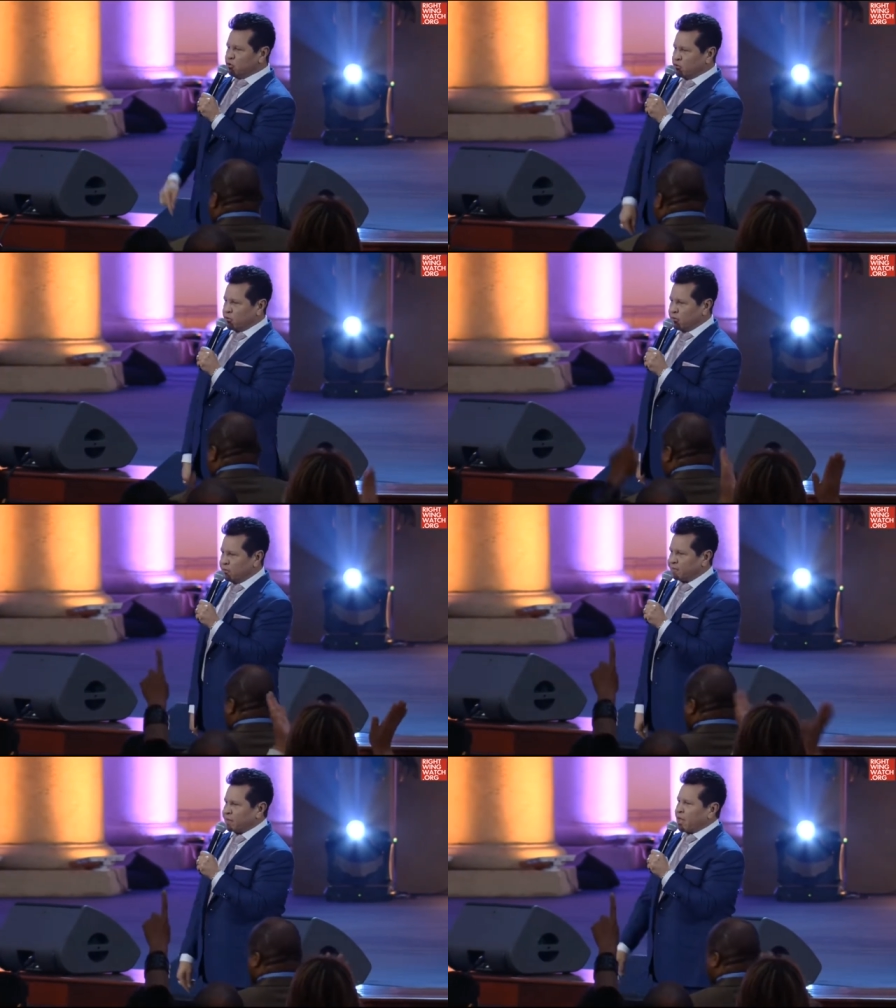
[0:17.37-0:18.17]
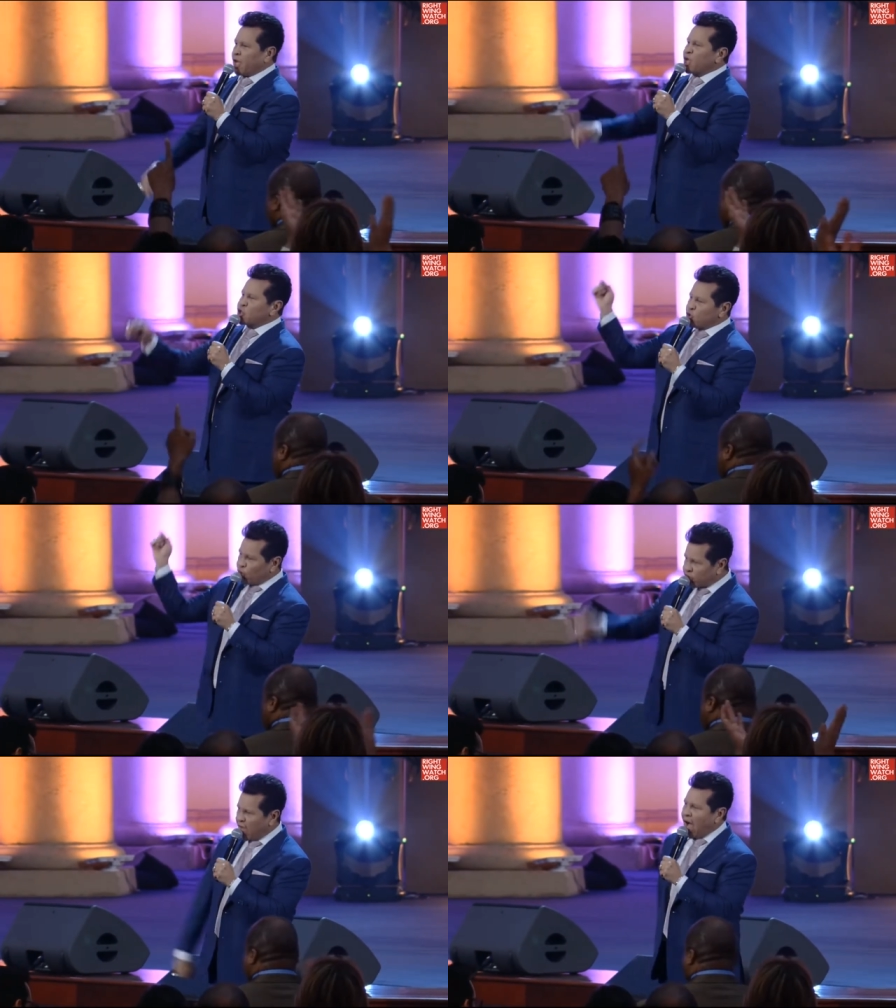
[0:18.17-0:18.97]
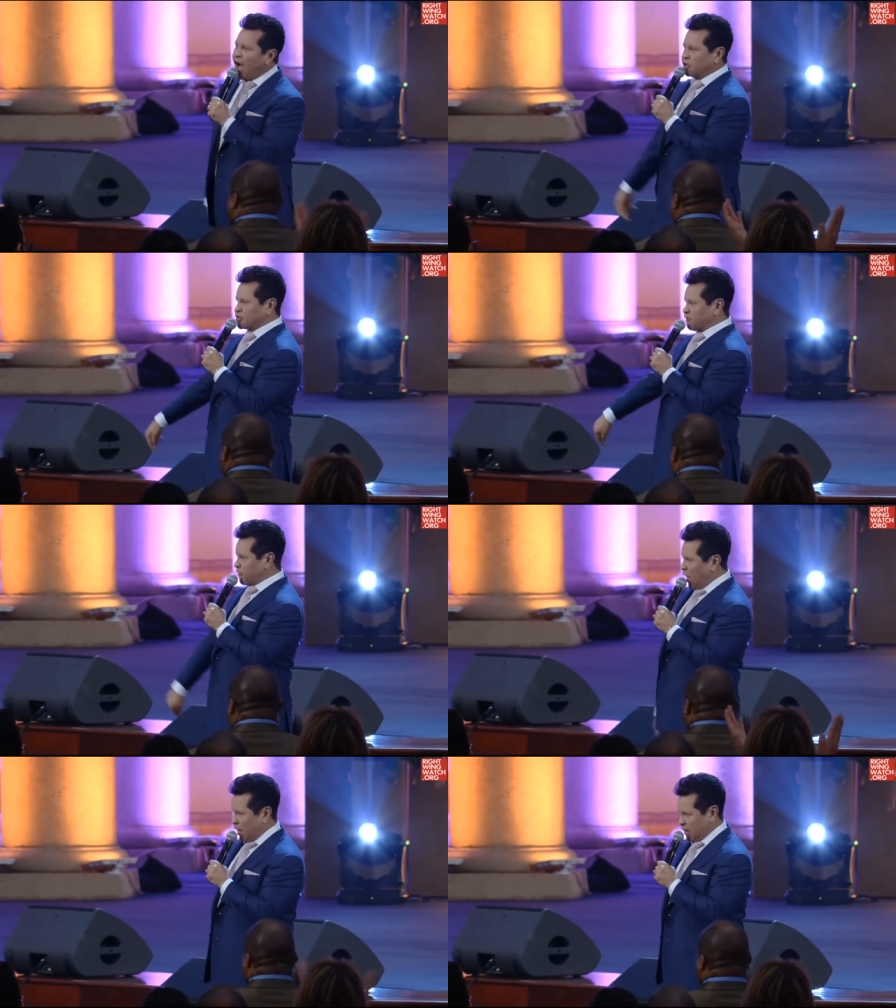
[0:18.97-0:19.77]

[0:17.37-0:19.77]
and you're in the house of